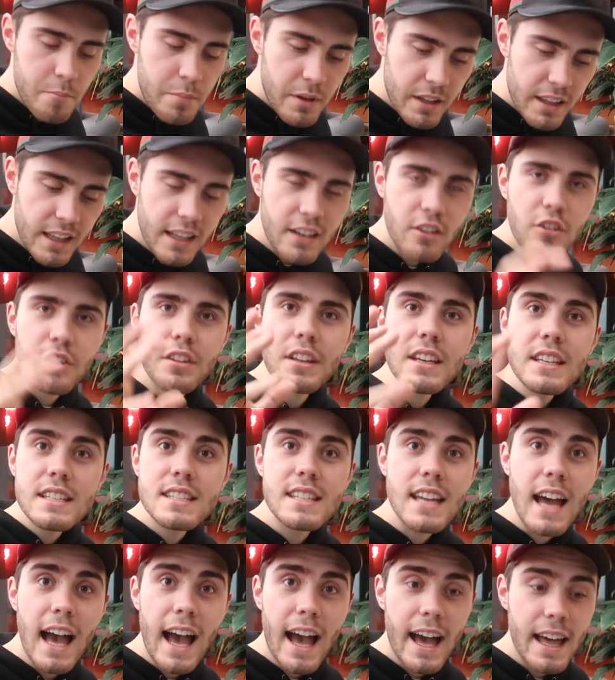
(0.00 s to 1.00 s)
but then on
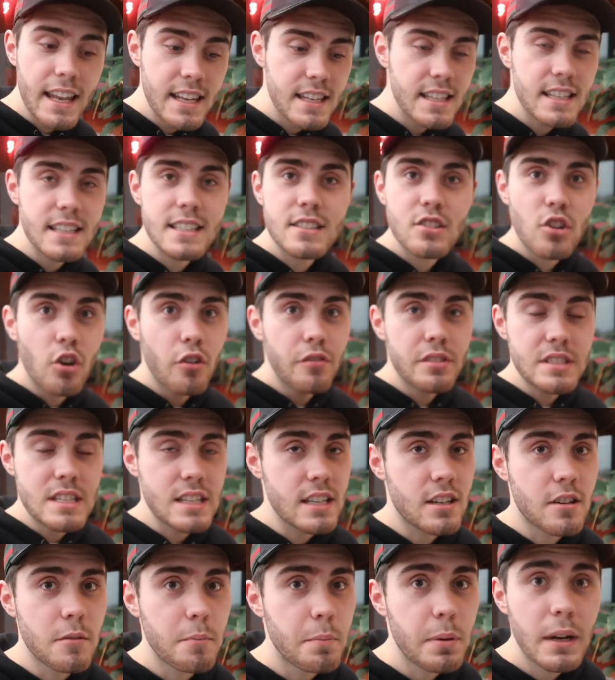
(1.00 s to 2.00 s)
this hand it's
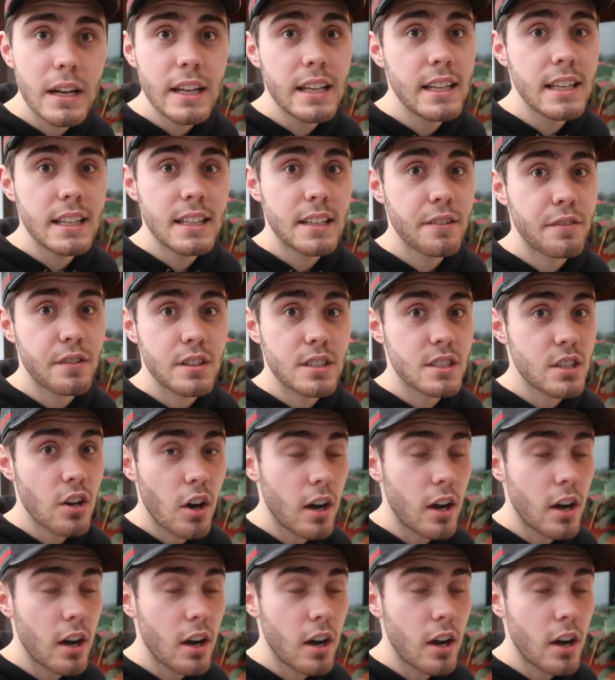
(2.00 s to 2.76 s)
obviously completely different